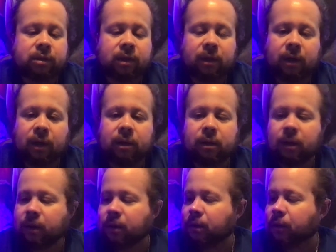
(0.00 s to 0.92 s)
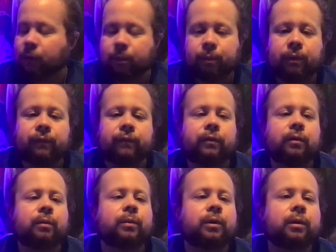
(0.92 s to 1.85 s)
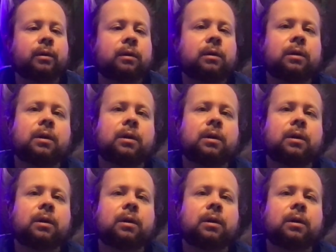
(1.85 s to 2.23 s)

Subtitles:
They got a perfumer.